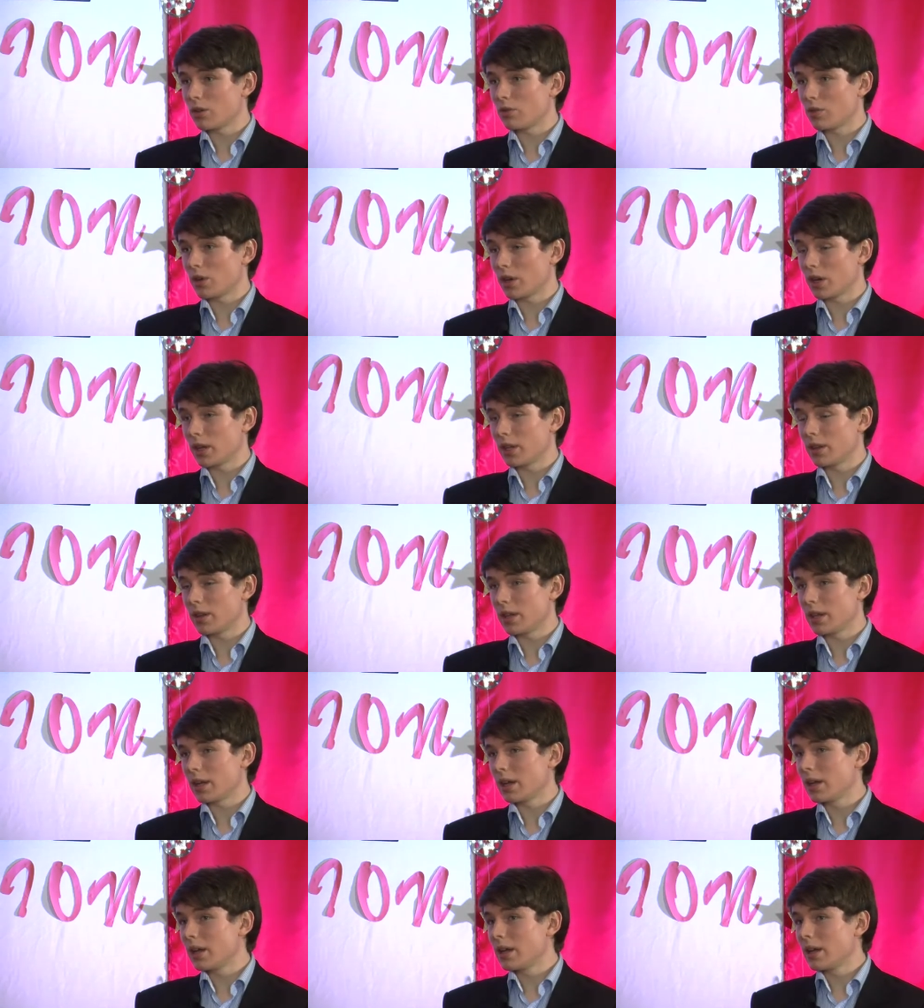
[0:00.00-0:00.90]
I find
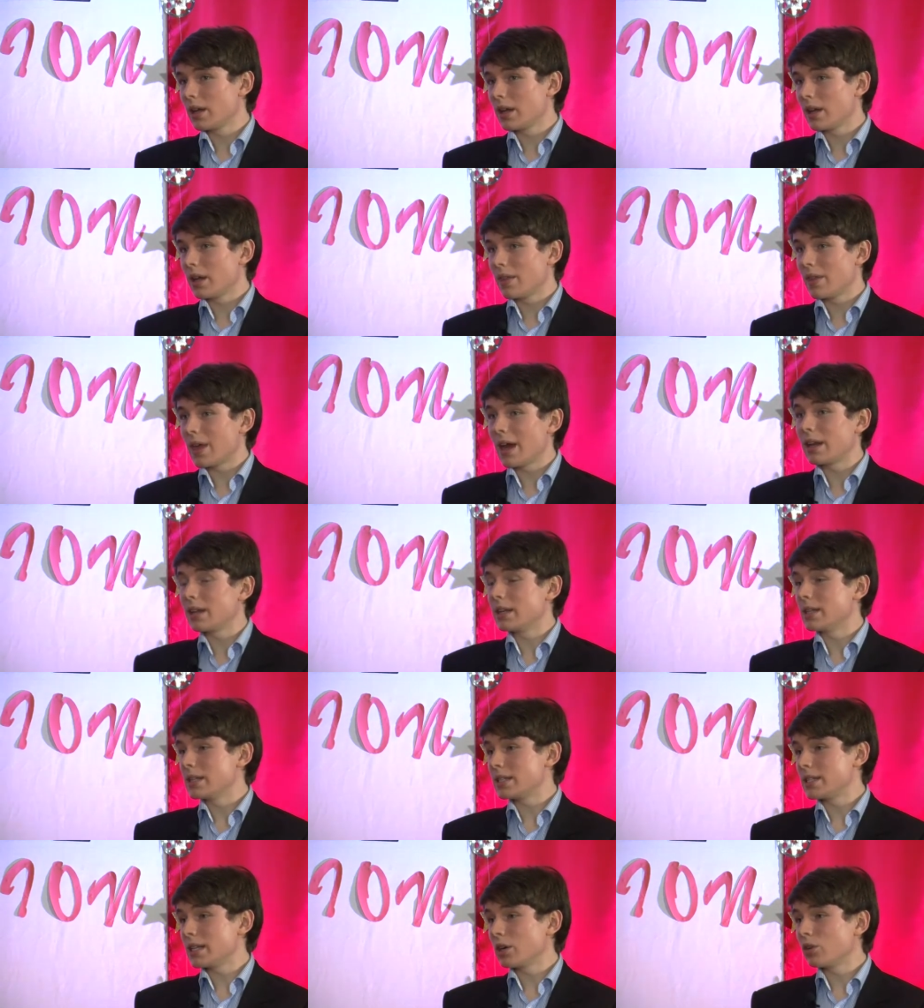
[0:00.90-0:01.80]
that that in
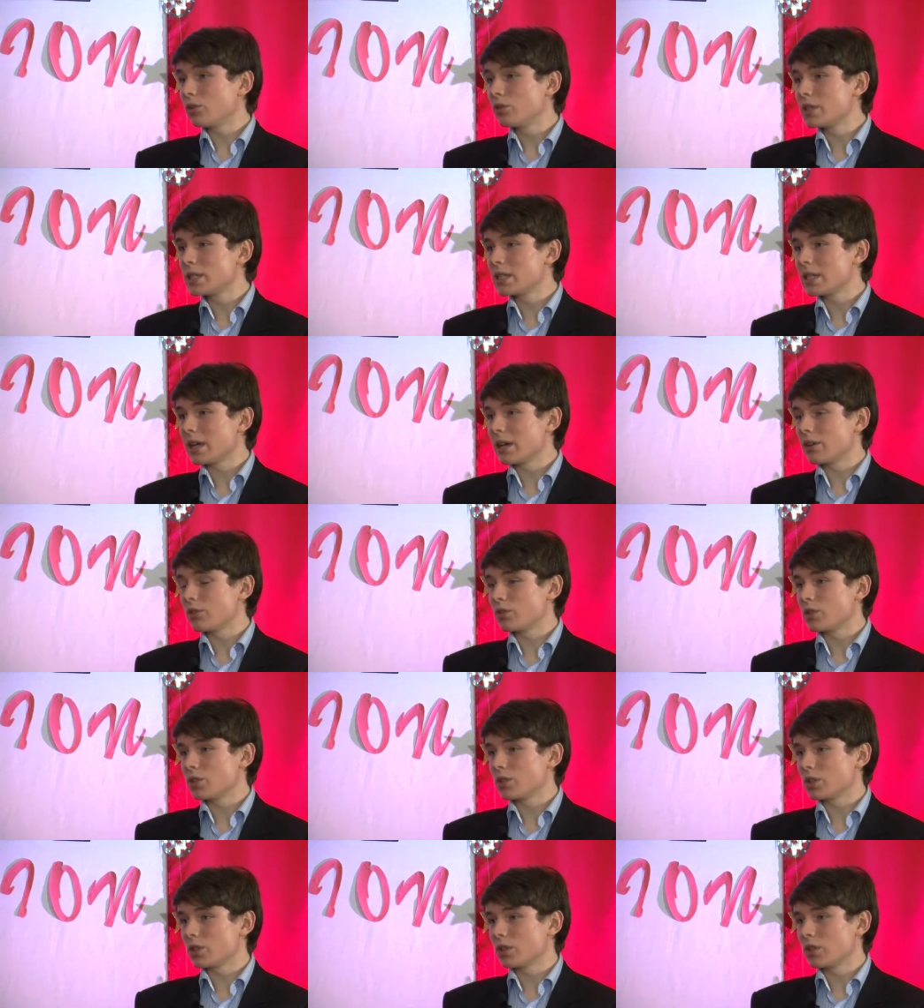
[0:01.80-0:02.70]
itself is enough
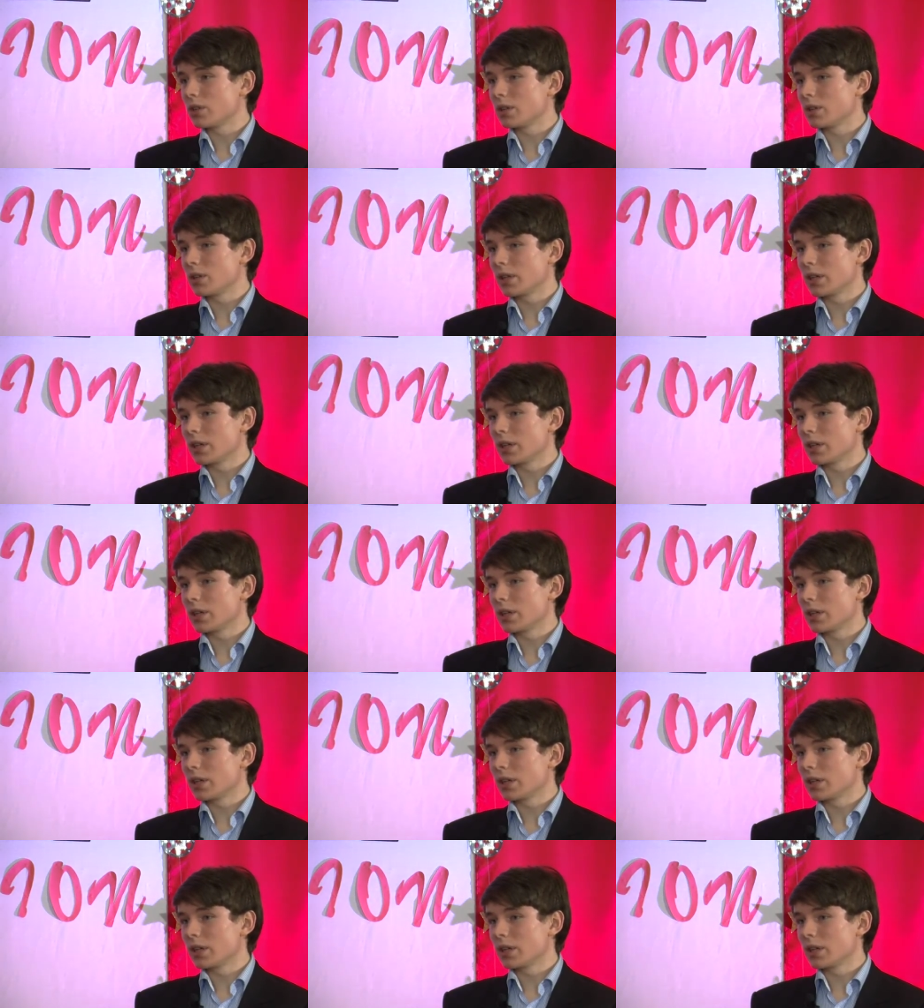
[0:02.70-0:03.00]
to